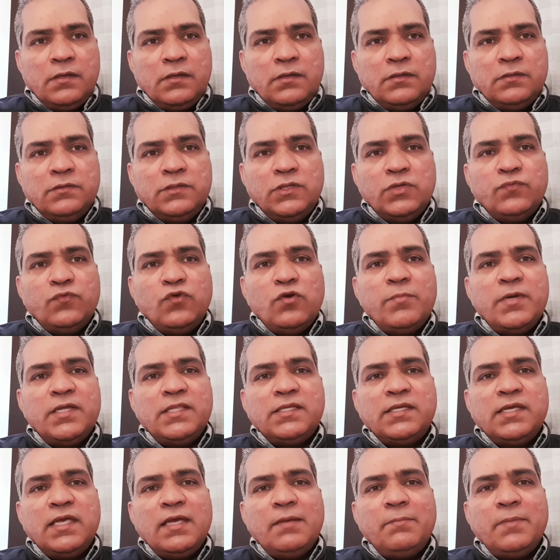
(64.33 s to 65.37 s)
The woman
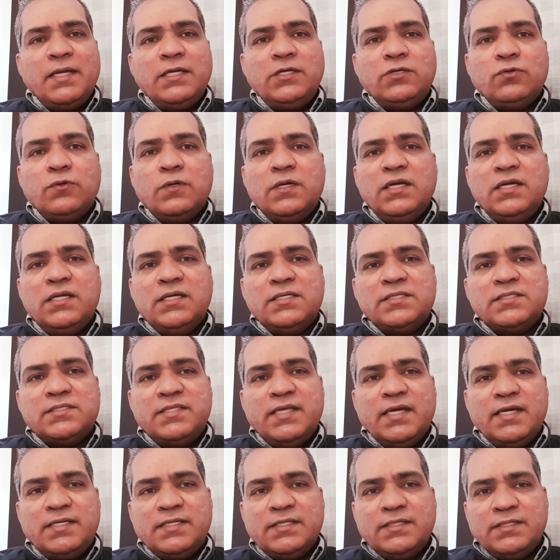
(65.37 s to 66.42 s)
came and told us
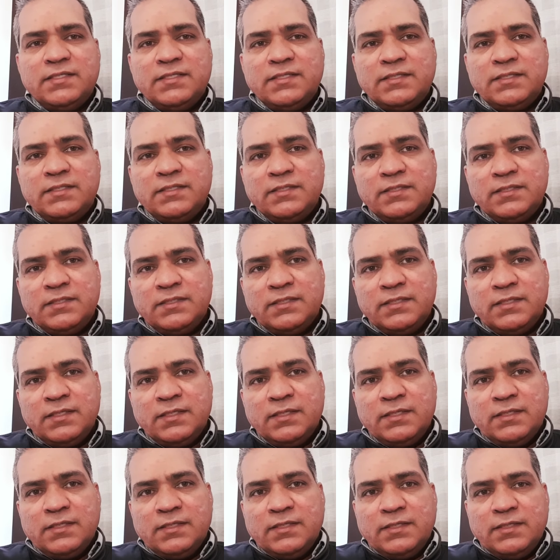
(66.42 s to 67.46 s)
that uh,
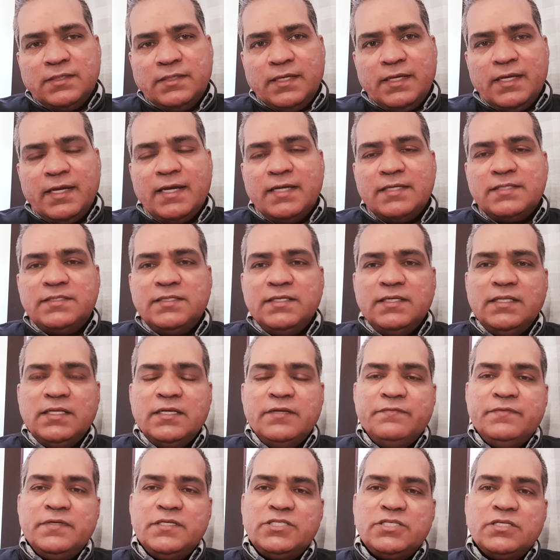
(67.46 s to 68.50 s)
they had seen a
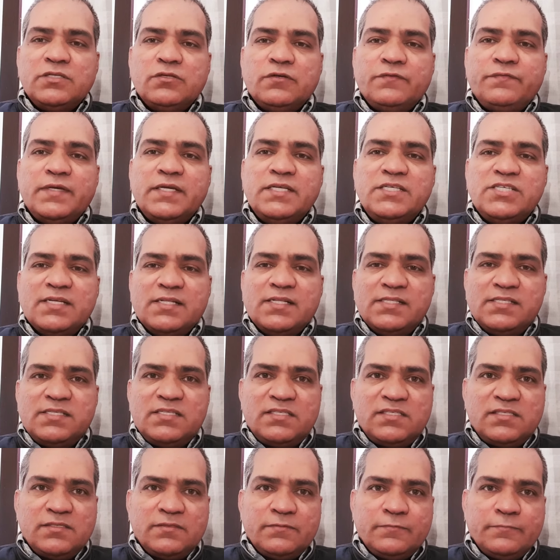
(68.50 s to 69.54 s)
vision of
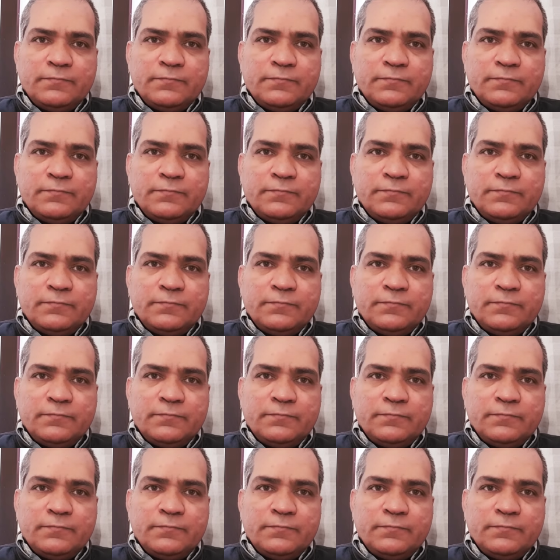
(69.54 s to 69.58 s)
angels.